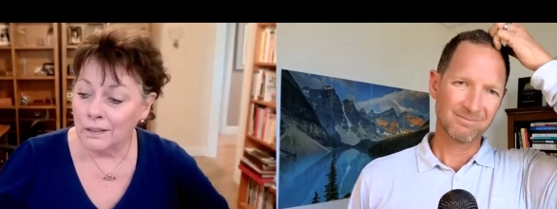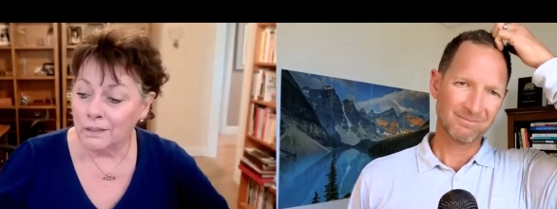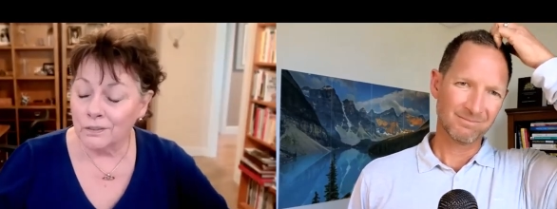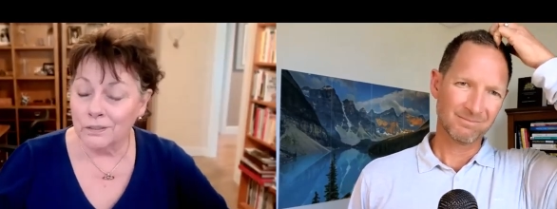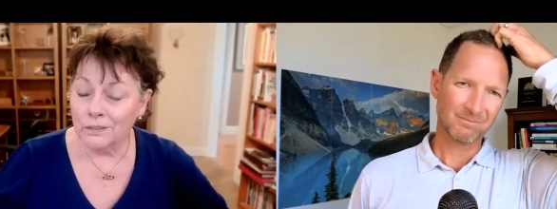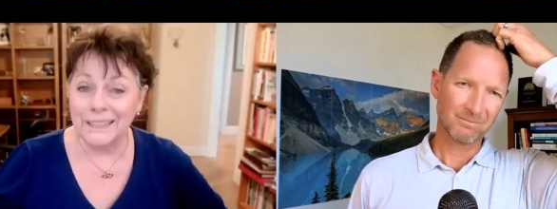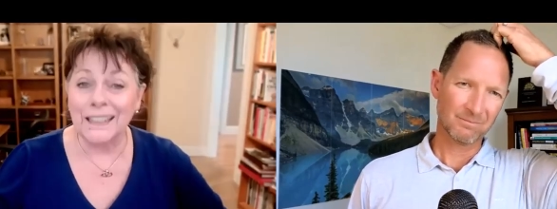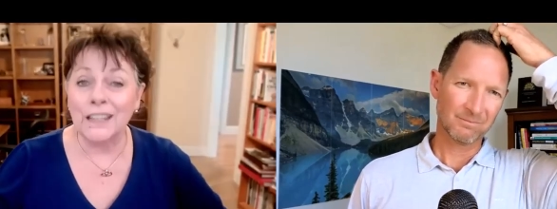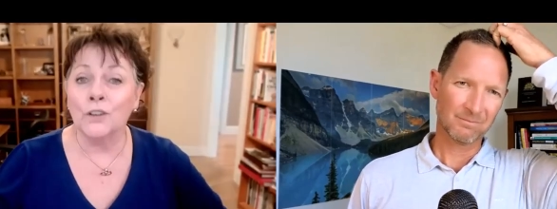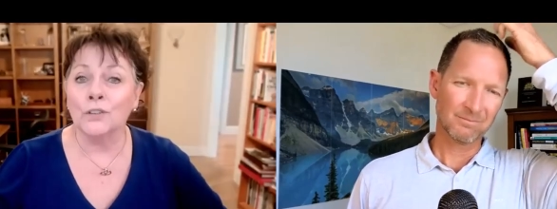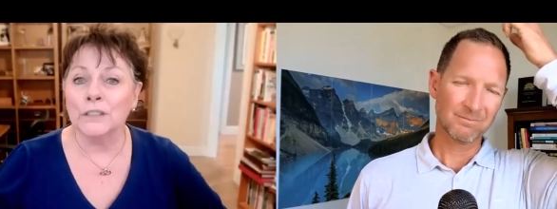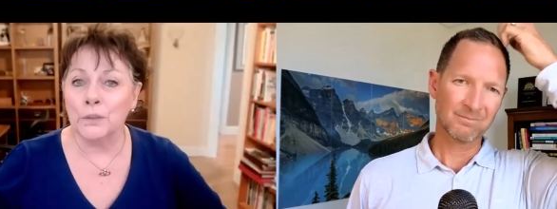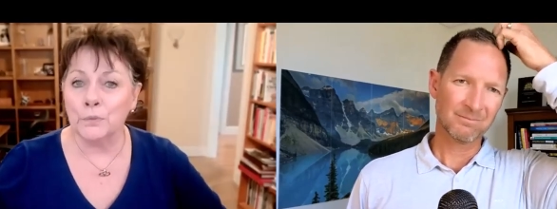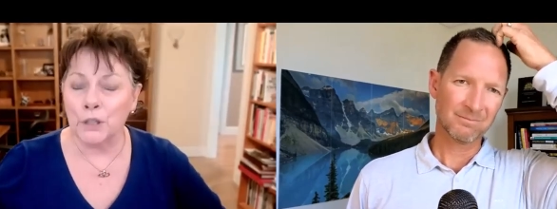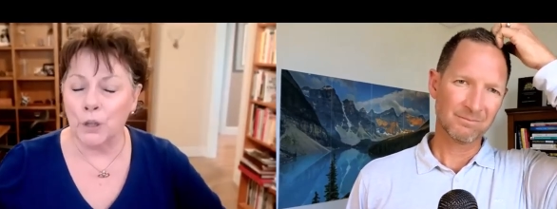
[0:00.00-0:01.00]

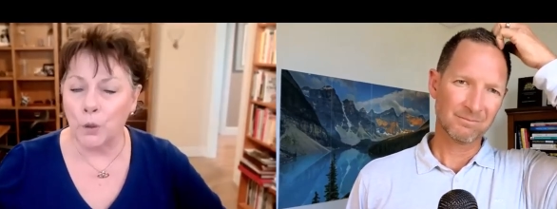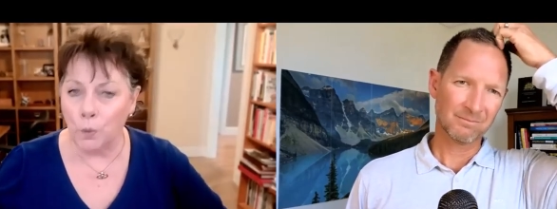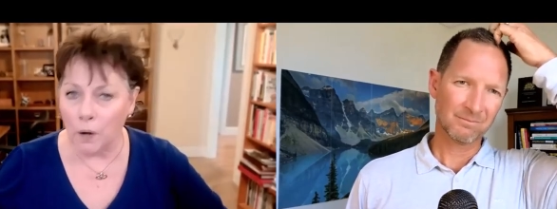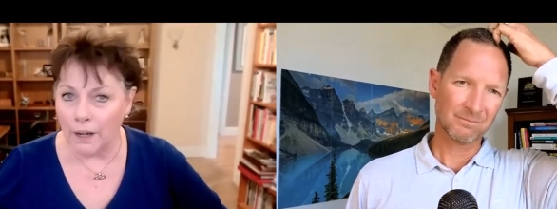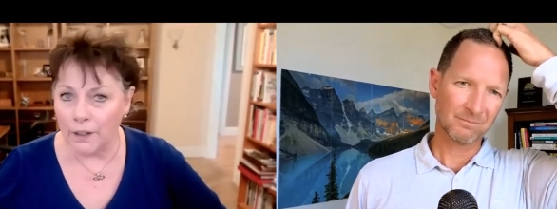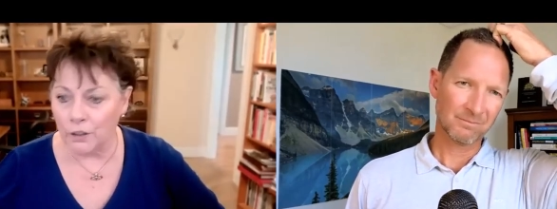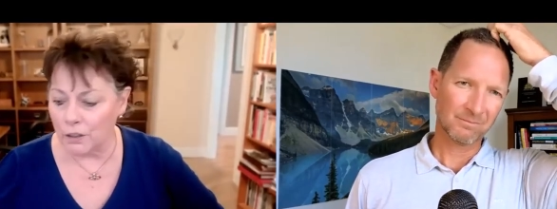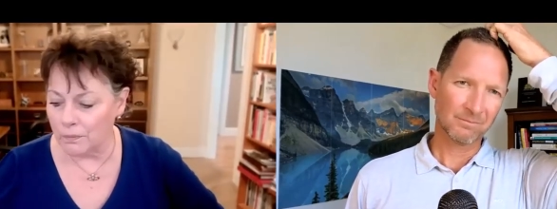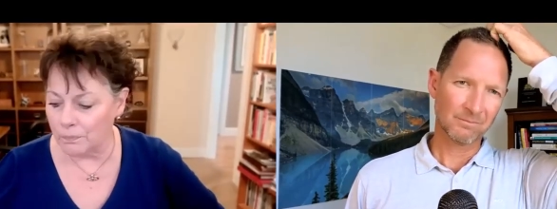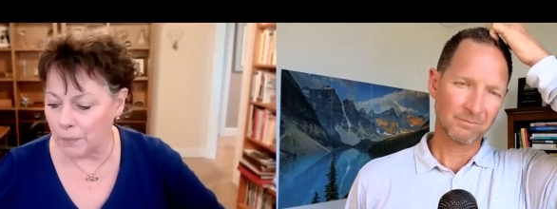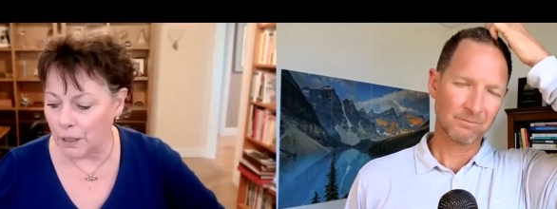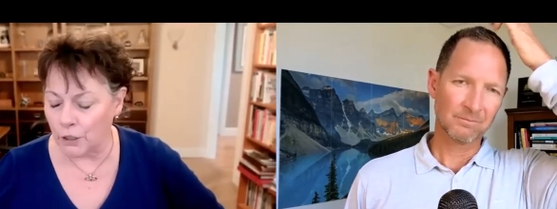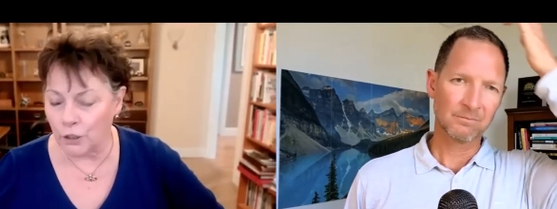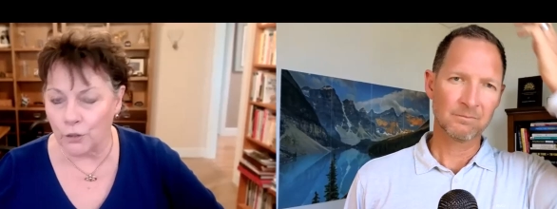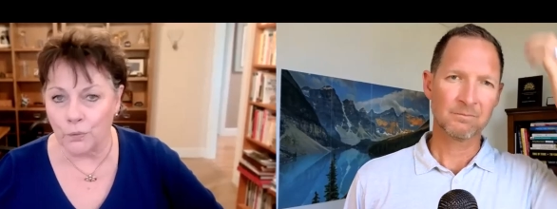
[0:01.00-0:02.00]
Speaker 1: legally required
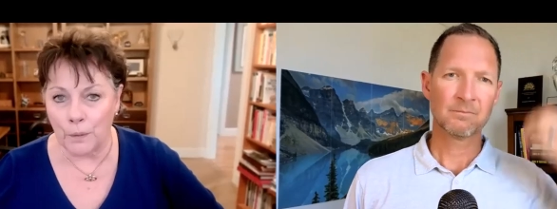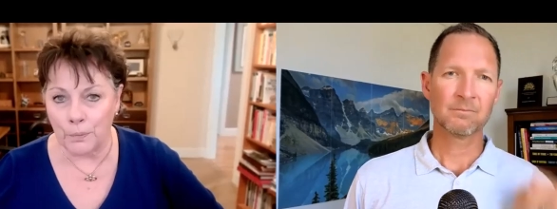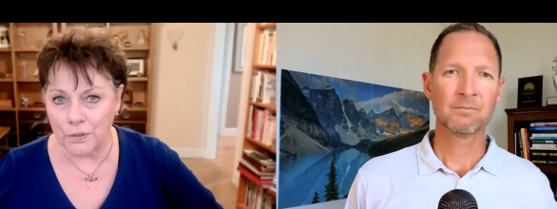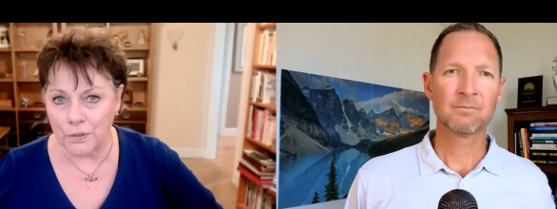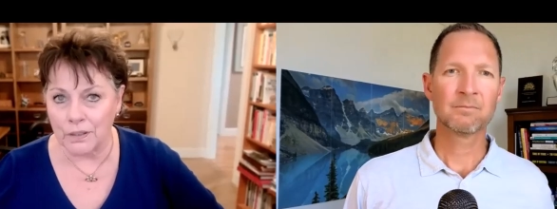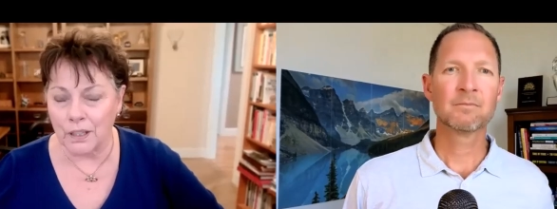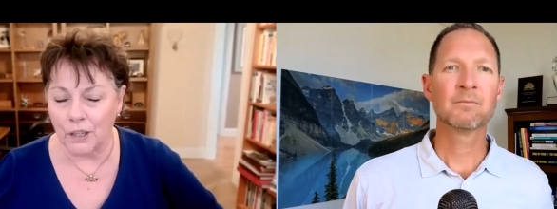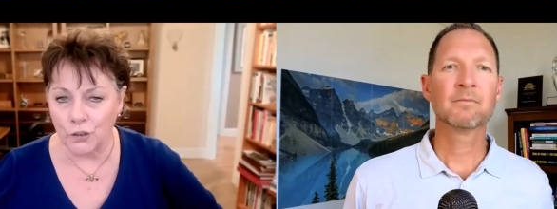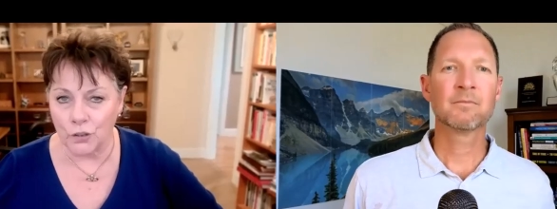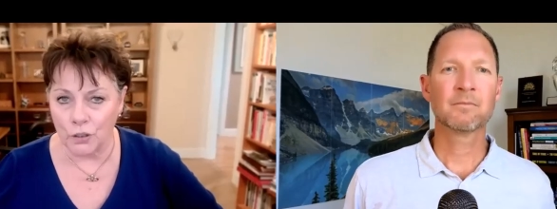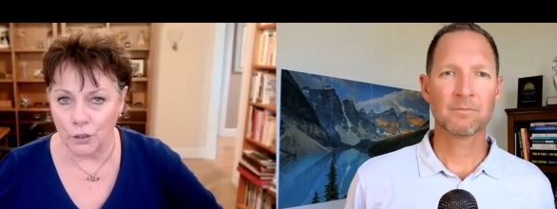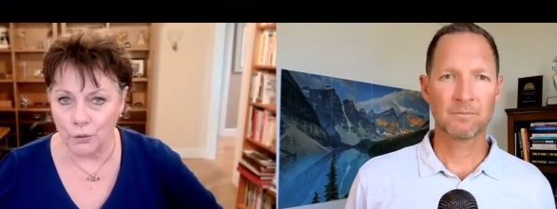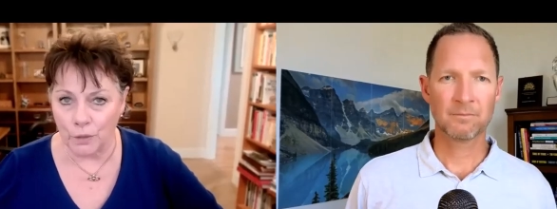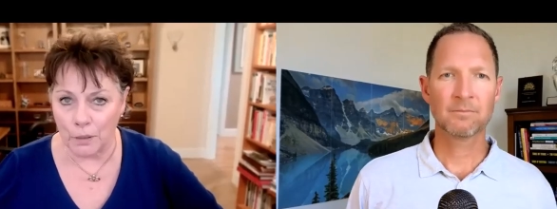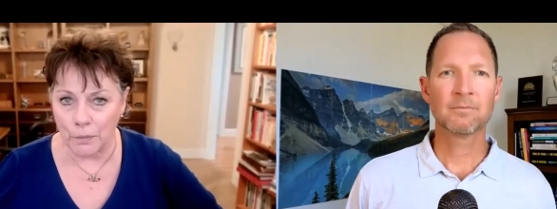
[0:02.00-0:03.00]
buyer representation
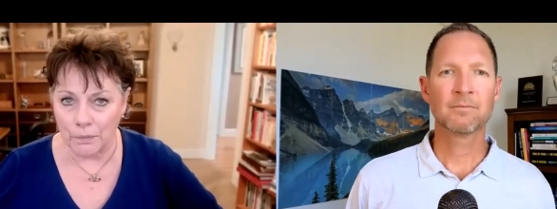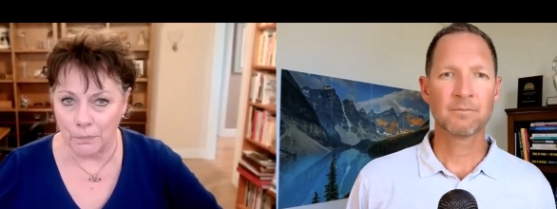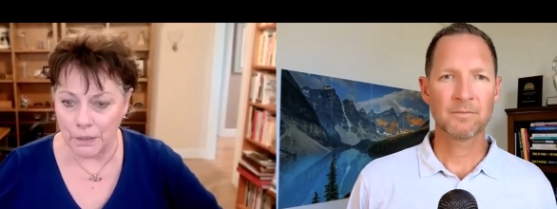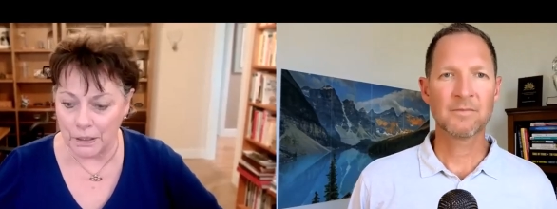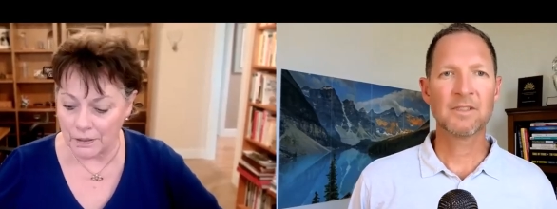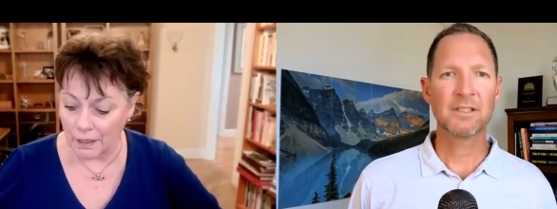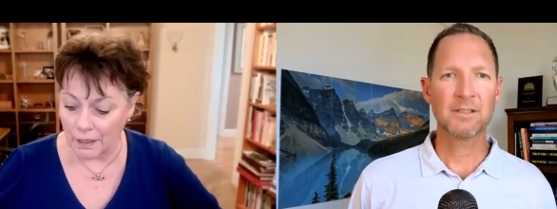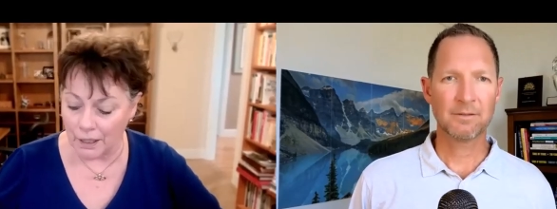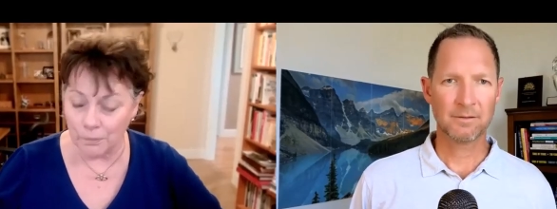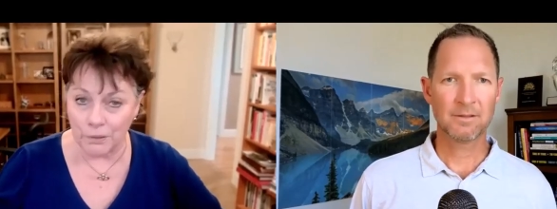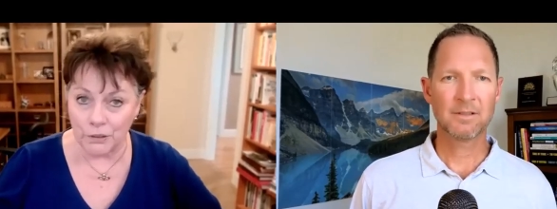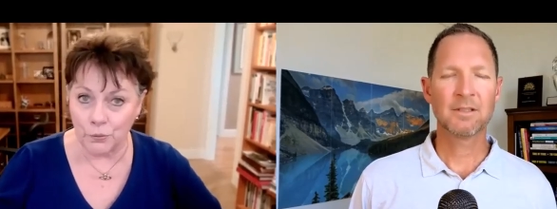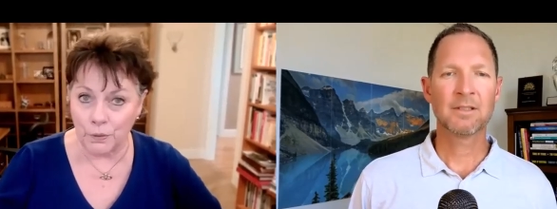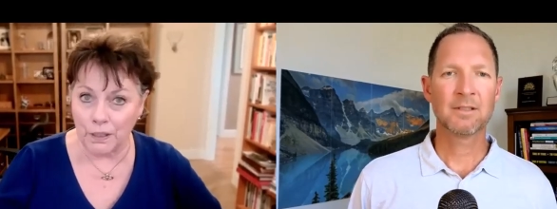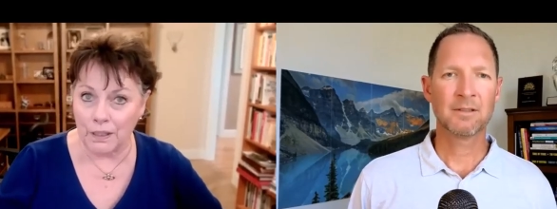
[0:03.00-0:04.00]
agreement be signed
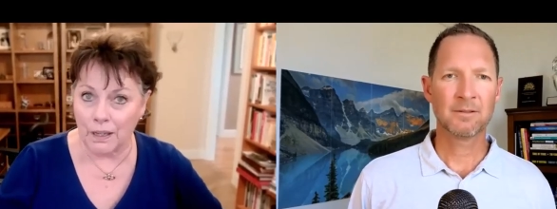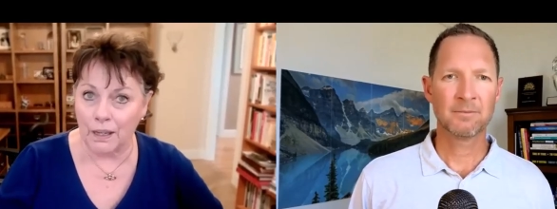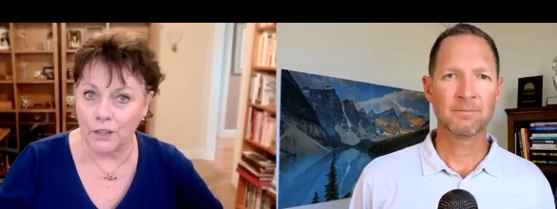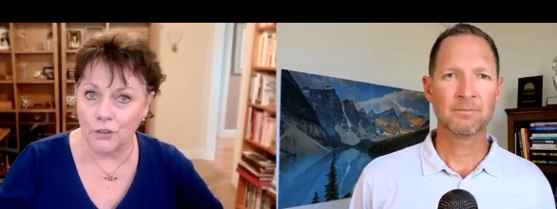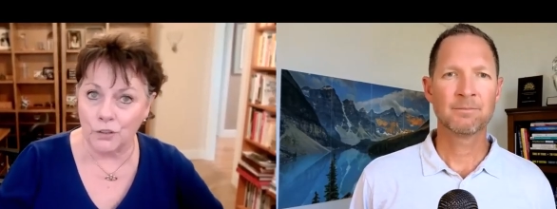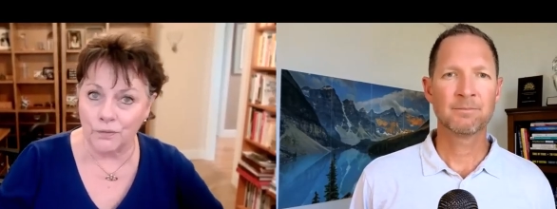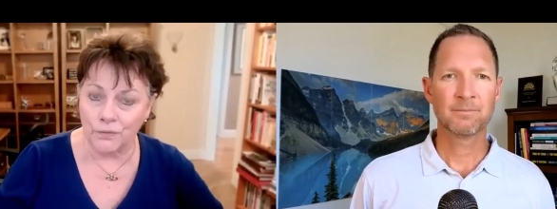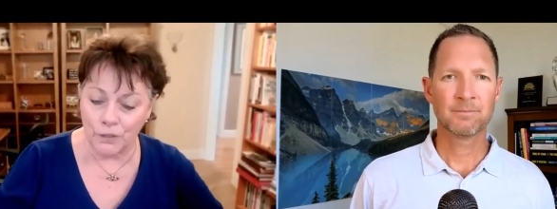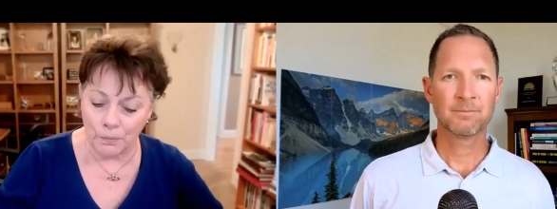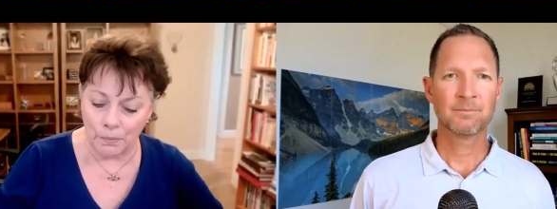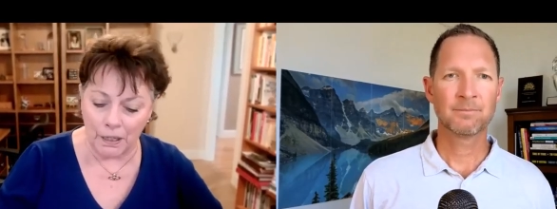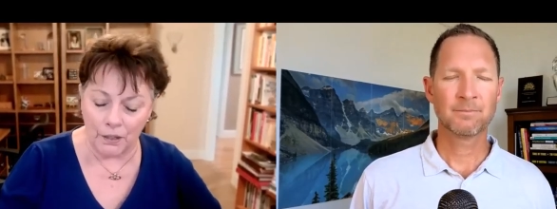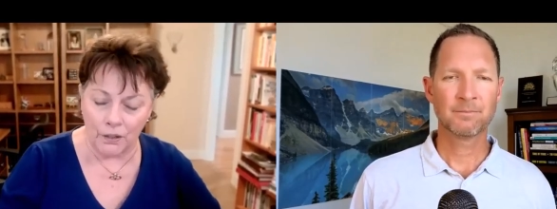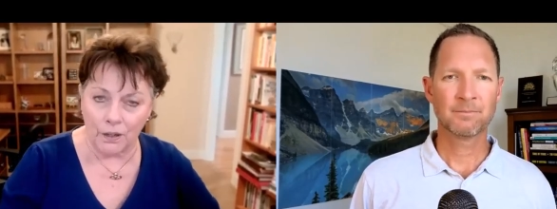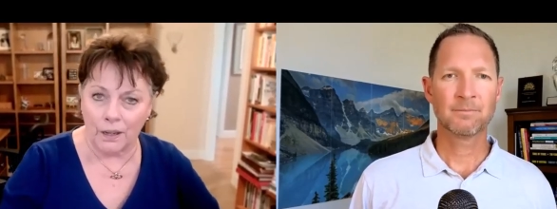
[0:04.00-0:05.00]
between the agent for the
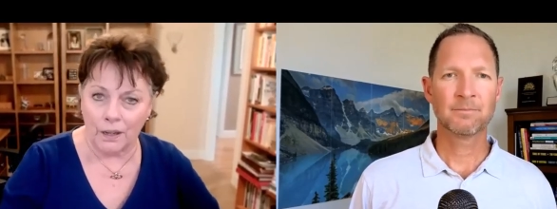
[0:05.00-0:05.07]
buyer